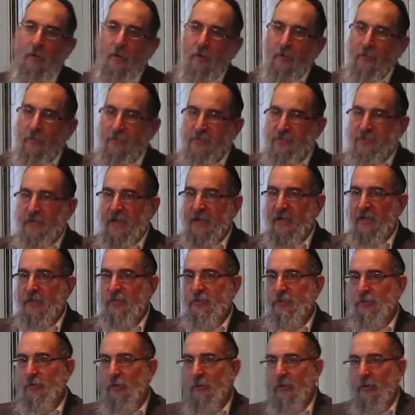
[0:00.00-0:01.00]
The second
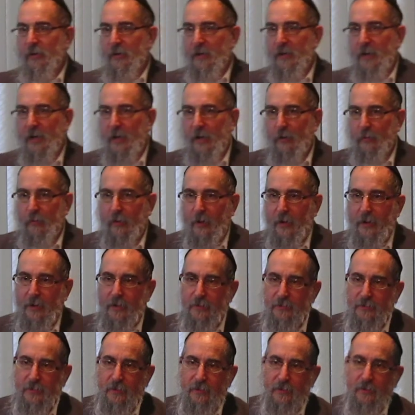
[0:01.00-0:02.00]
story I
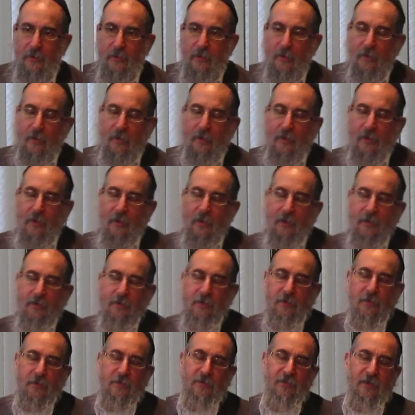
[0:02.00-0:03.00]
wanted
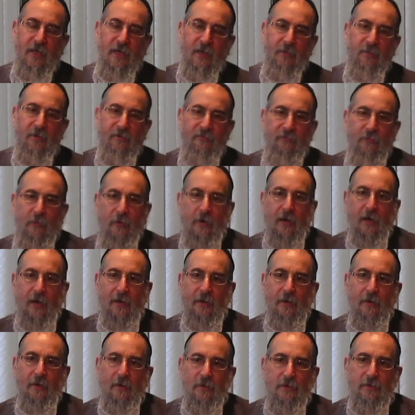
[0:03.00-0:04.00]
to say before
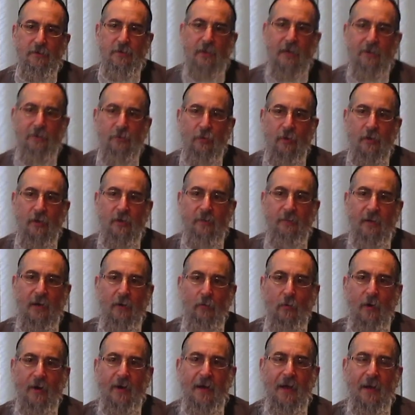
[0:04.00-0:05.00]
I start talking about
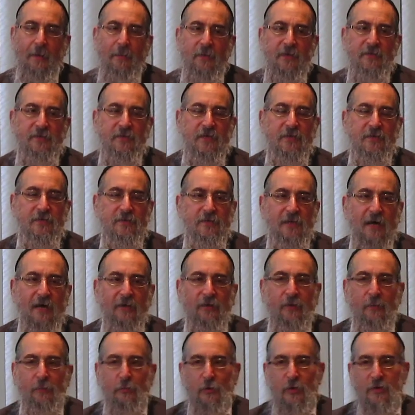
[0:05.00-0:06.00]
what happens inside
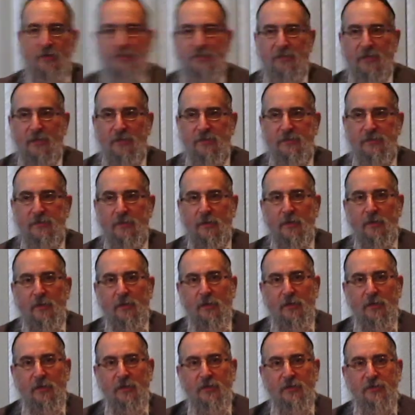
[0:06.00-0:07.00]
the prisons
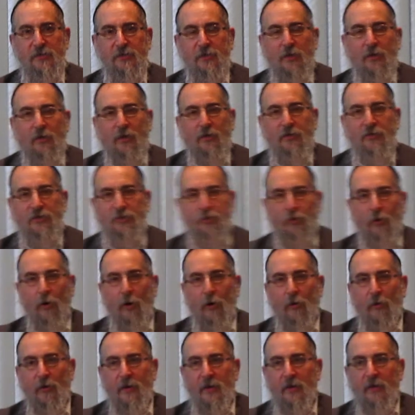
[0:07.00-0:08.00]
is a
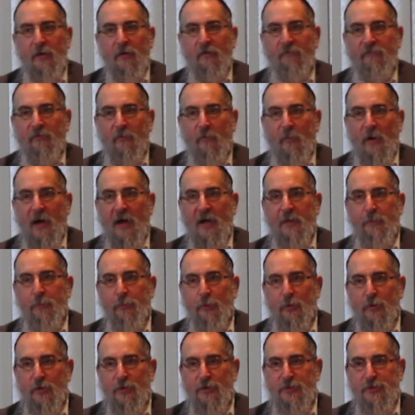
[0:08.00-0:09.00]
story from my
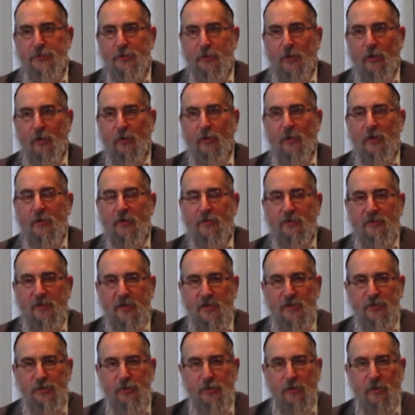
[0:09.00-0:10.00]
personal
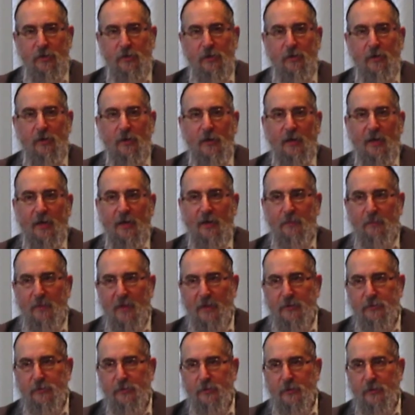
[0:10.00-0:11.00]
teacher and
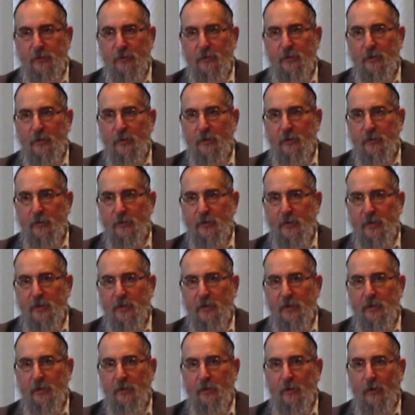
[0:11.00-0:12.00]
mentor,
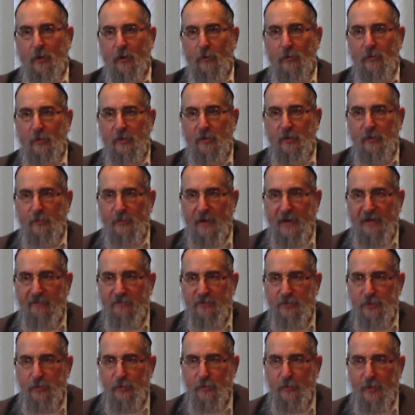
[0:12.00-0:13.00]
the Holy
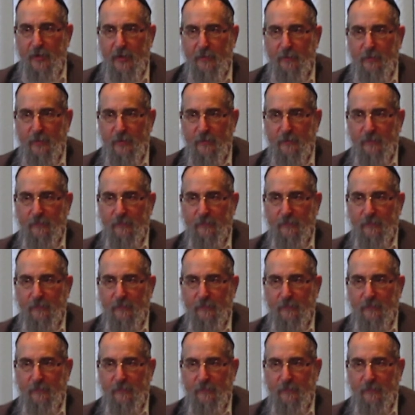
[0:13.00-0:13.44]
Lubavitcher Rebbe.